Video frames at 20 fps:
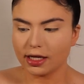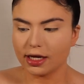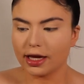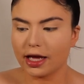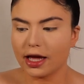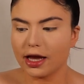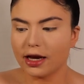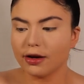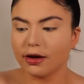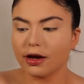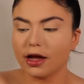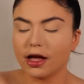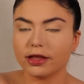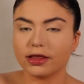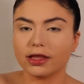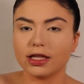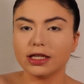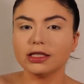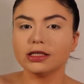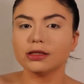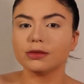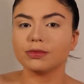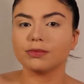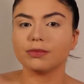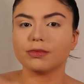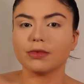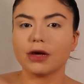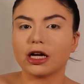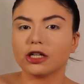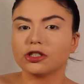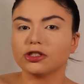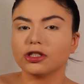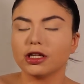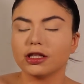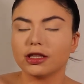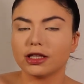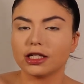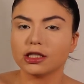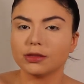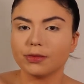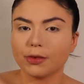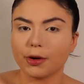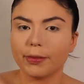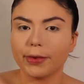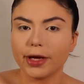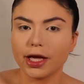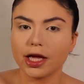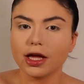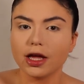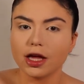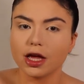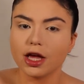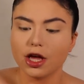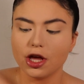Again, at this moment,